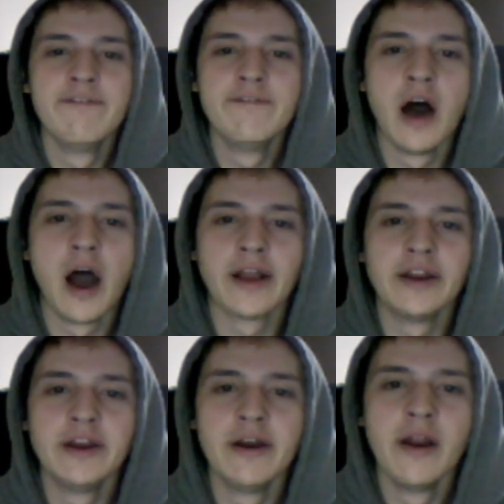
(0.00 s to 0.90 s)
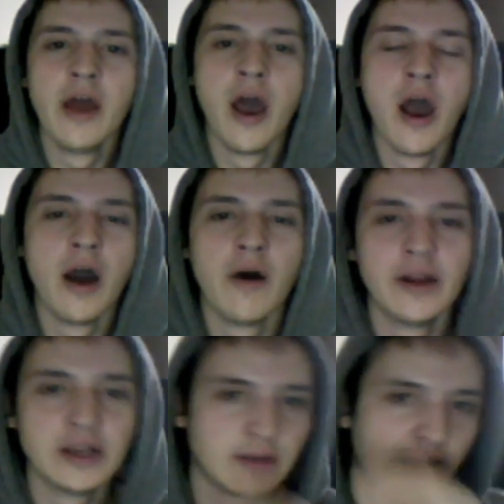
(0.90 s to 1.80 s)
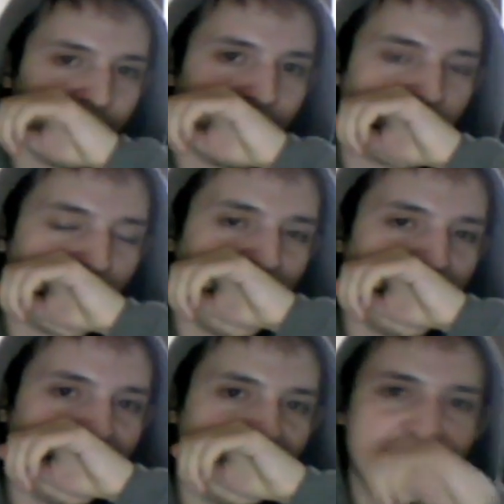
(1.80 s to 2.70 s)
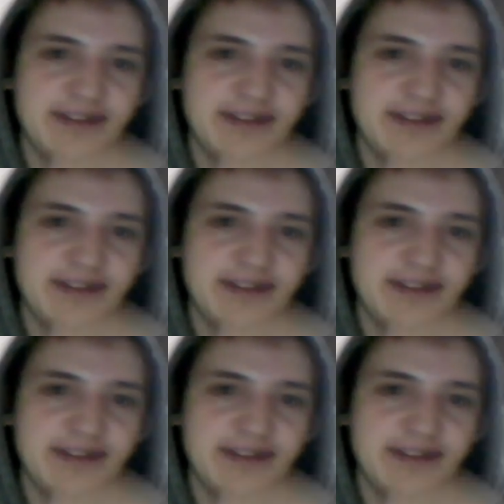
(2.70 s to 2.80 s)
Fuck, dude. What is my favorite candy?